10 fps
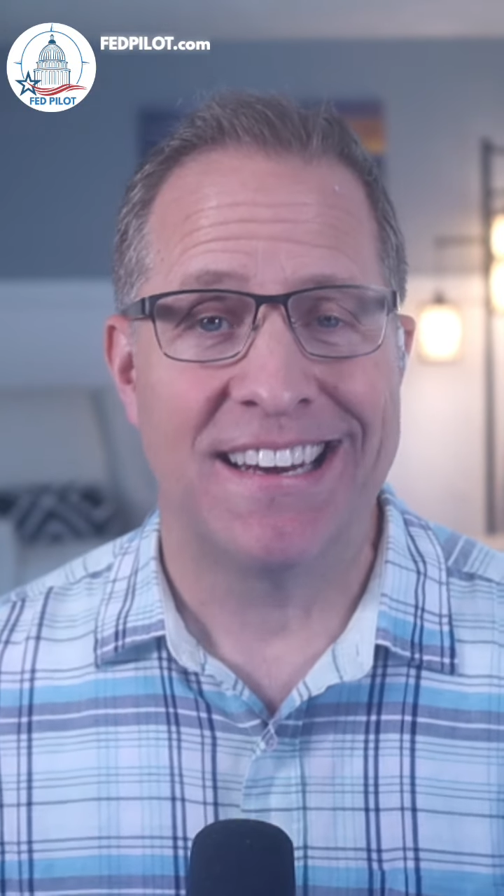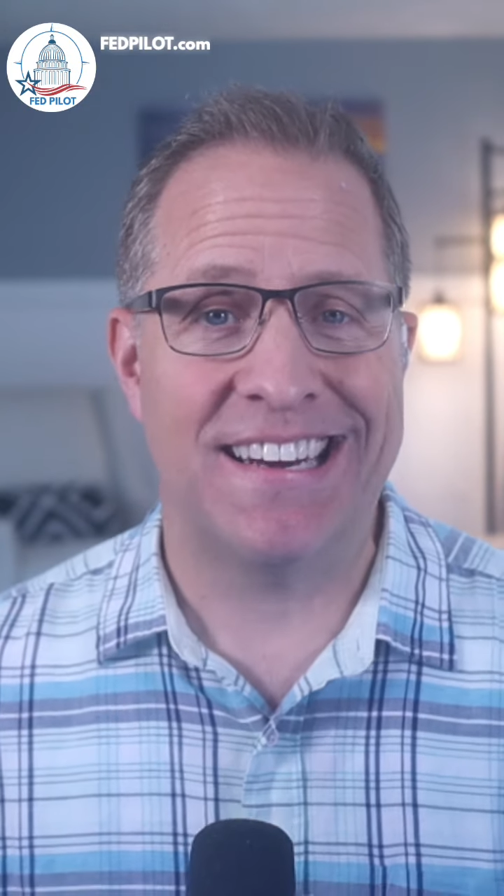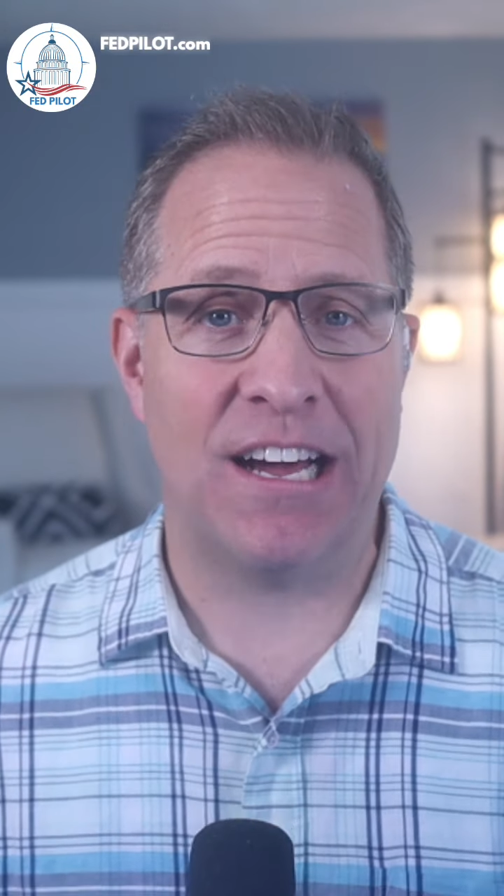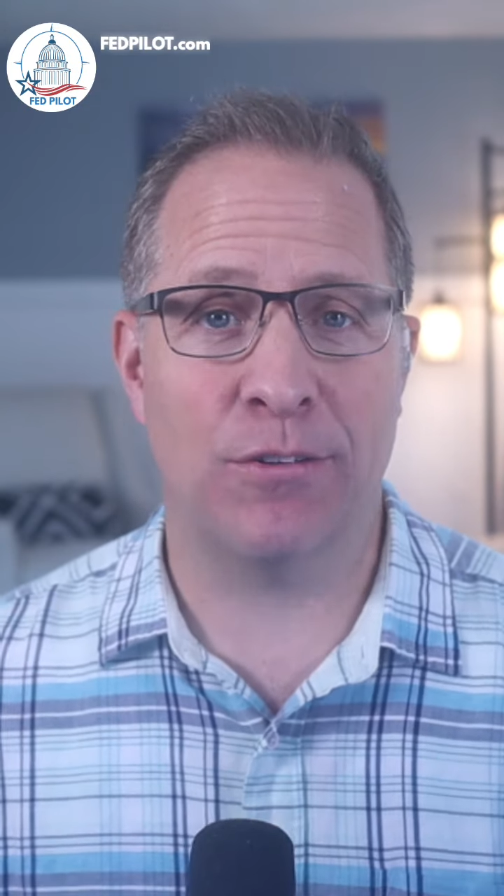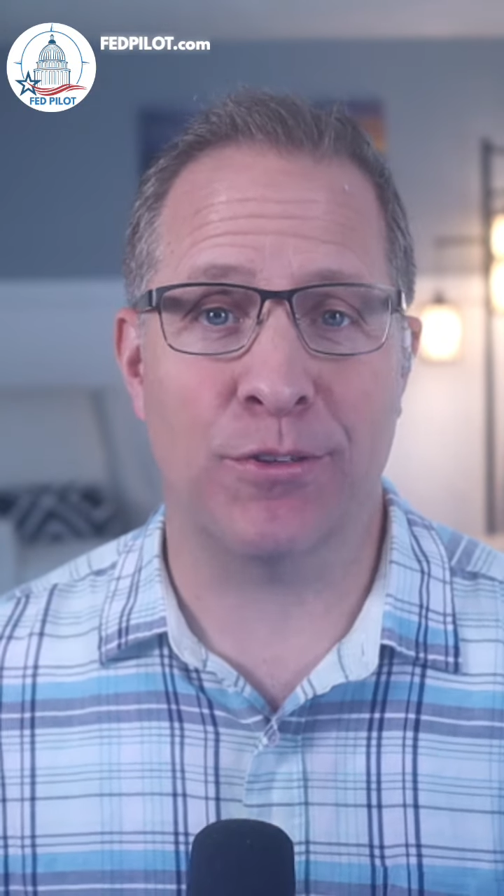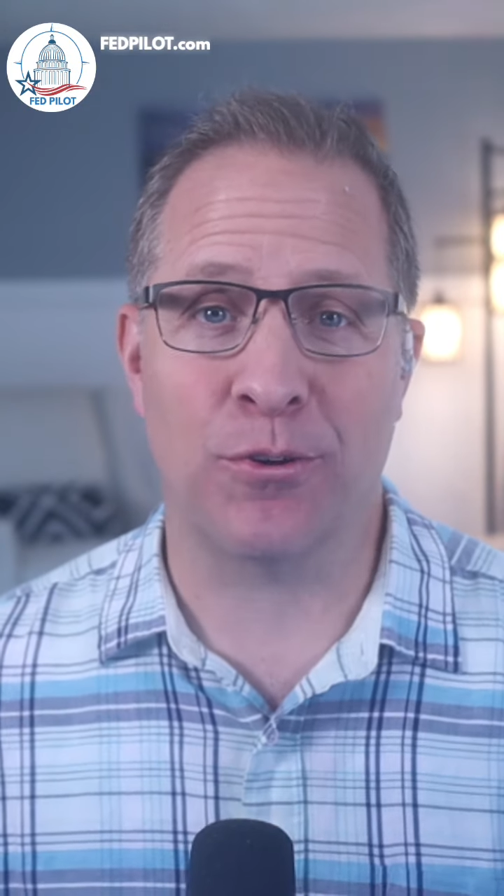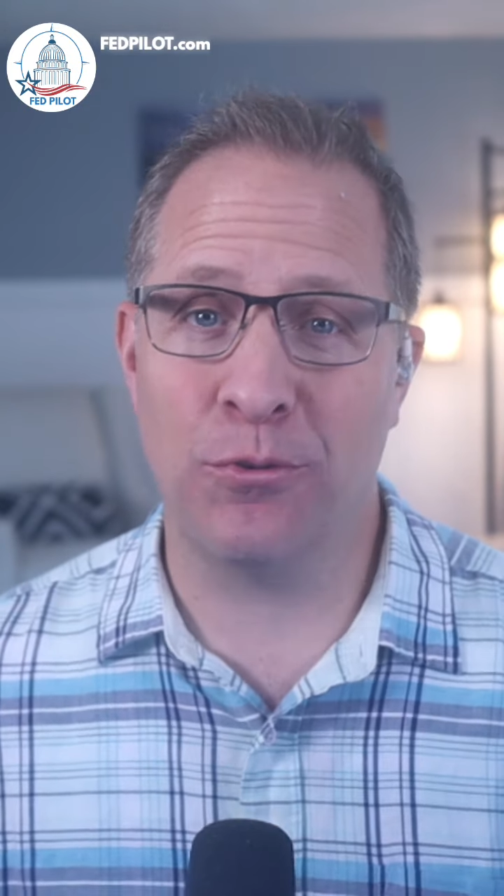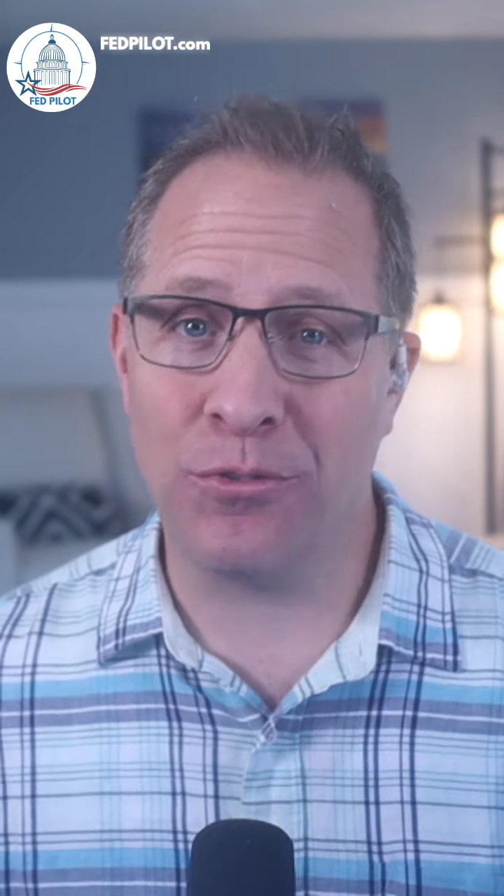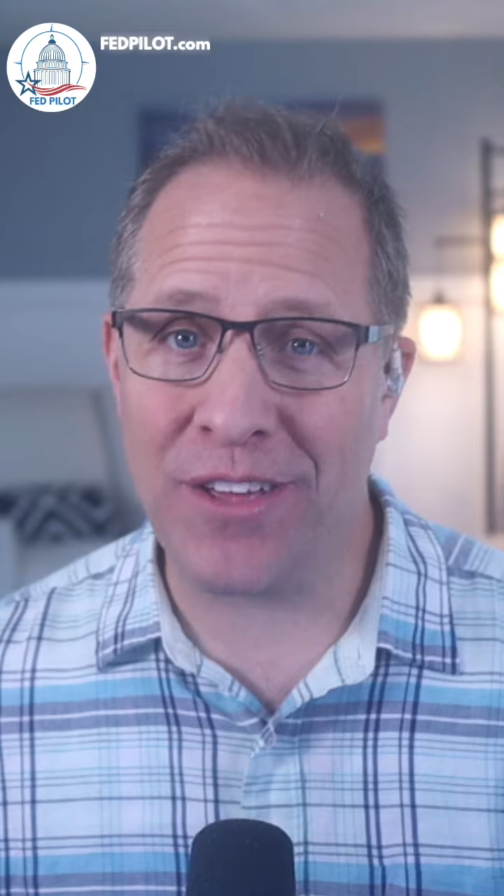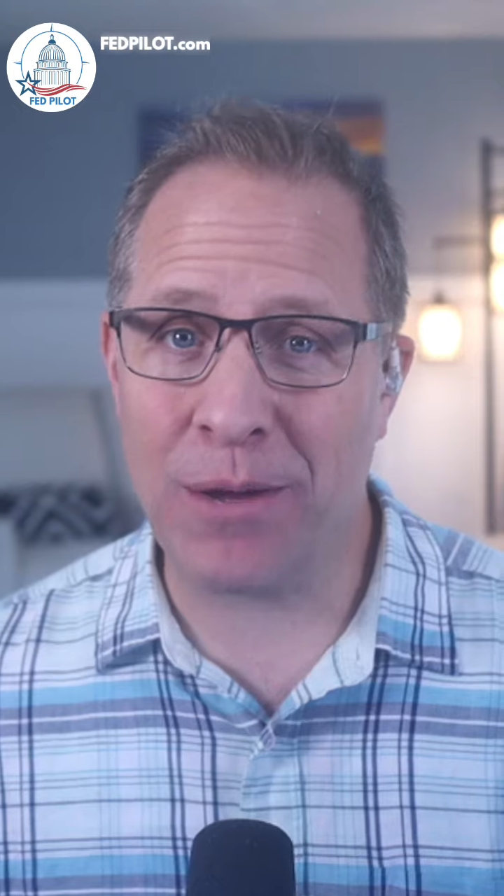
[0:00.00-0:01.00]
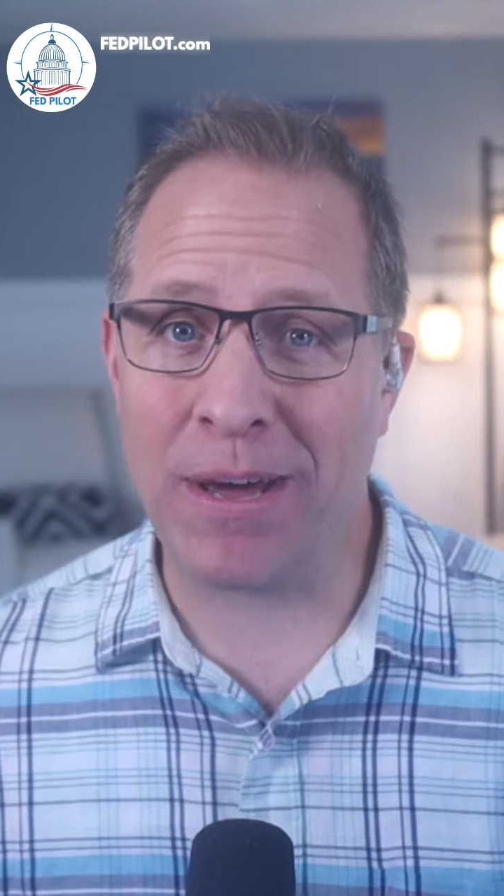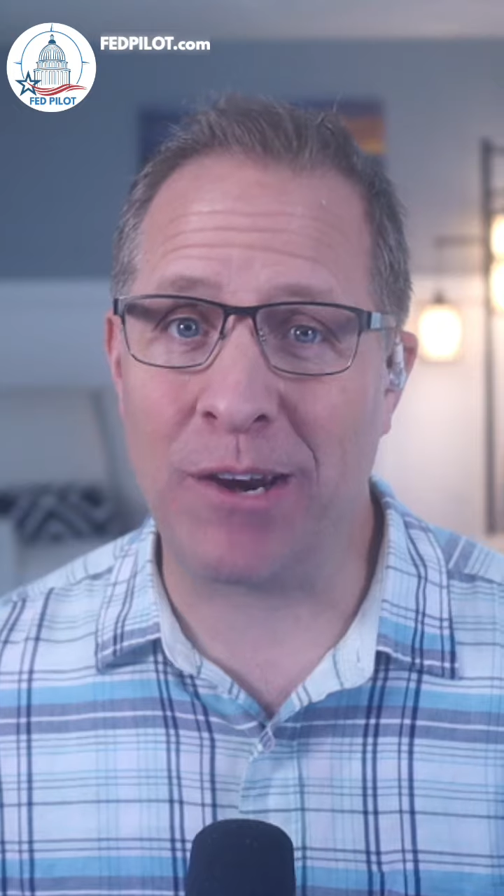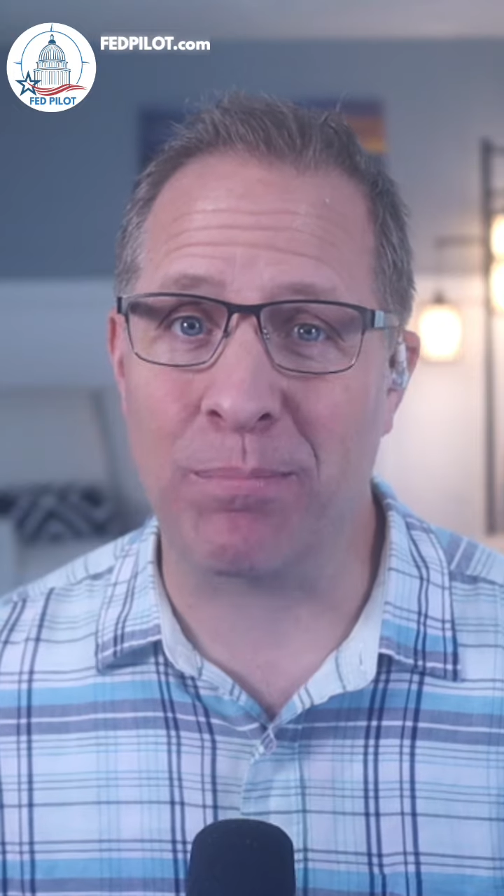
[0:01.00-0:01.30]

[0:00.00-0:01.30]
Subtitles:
Now, the cool thing about a